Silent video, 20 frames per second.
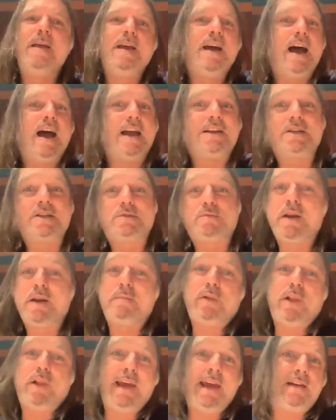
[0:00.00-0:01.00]
I just want
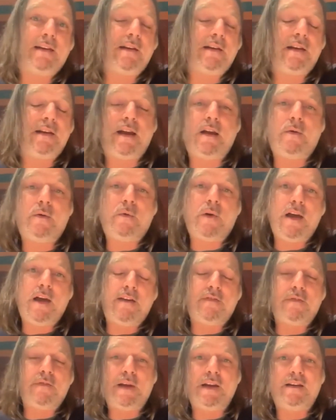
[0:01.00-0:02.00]
to play good and I want
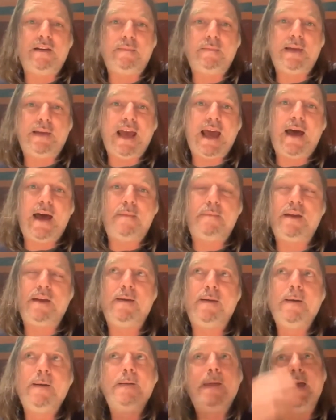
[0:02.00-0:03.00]
everybody to be
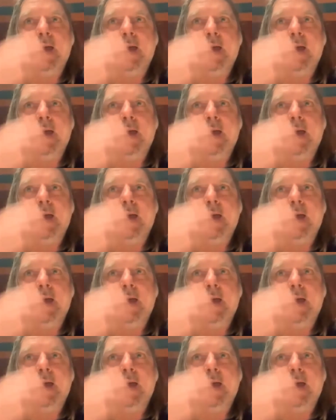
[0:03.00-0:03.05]
happy.